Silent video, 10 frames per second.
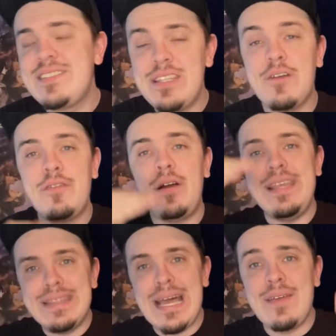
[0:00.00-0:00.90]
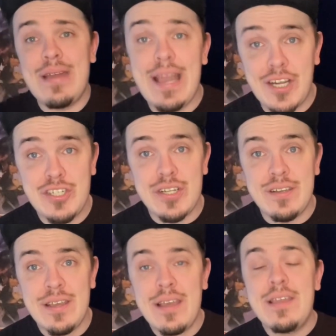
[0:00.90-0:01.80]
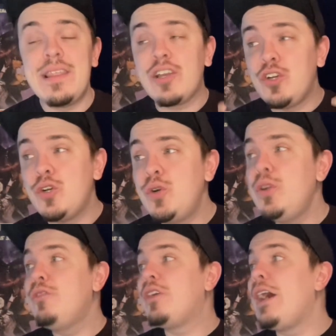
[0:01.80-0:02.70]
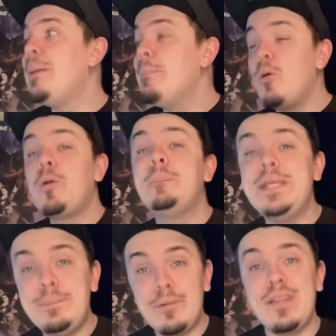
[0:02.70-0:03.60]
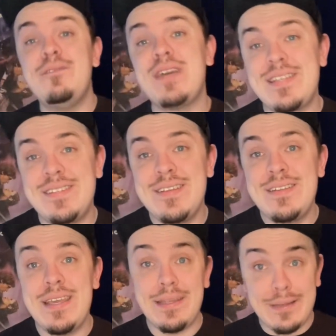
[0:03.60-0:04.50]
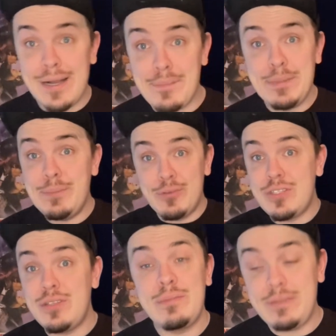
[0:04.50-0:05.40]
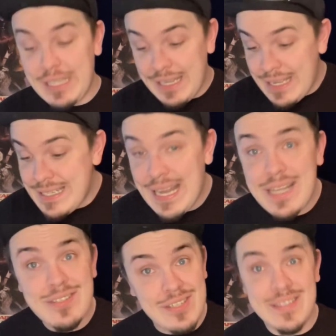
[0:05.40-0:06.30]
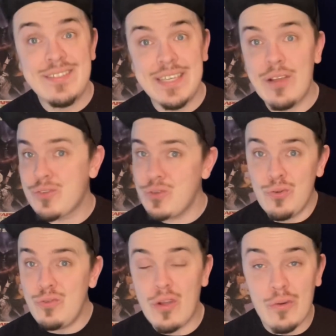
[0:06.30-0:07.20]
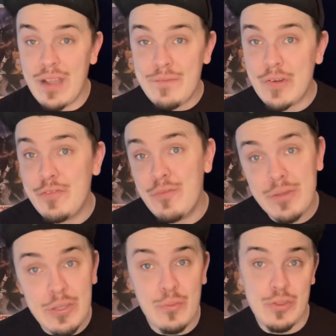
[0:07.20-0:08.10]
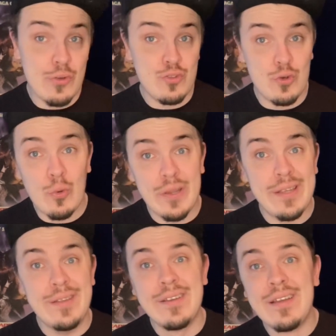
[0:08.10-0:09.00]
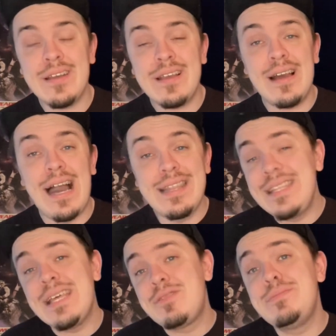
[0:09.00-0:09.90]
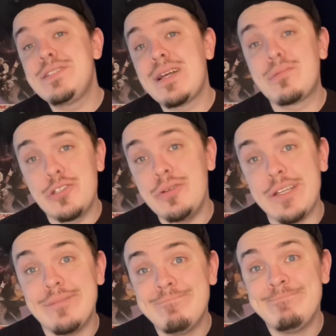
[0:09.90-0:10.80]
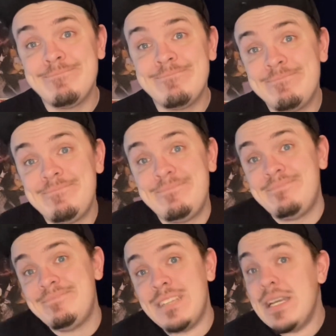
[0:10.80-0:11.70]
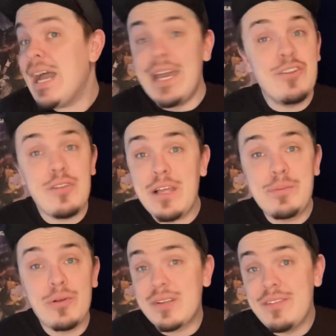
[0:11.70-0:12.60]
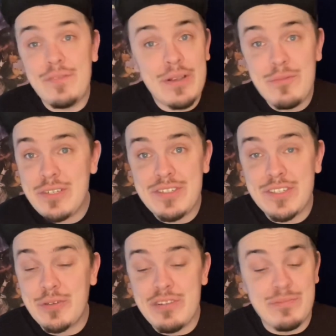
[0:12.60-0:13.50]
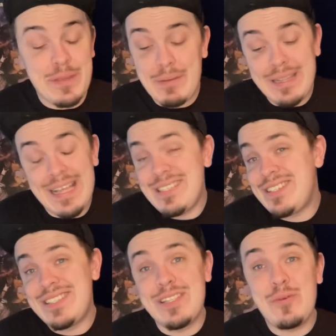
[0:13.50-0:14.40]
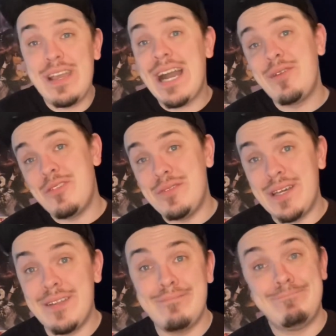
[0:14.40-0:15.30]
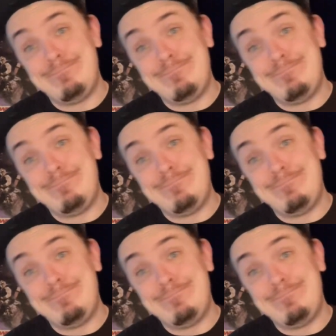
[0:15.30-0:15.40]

stuff in live action that could have gotten more people invested and got people to get attached to this character who are not very familiar with her story. I think that was a missed opportunity. I know a lot of people are going to very much disagree with me, but that's just the way I would have done it.